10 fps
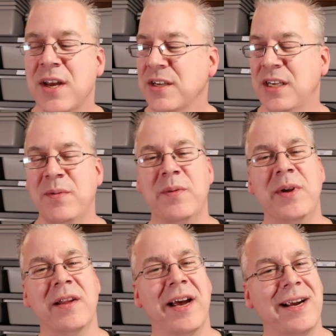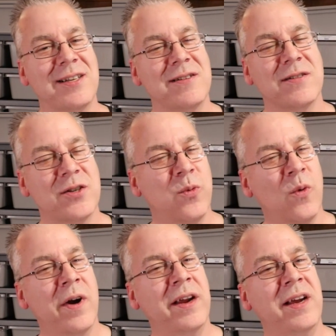seem to be like
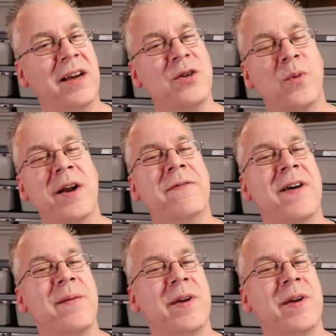20-25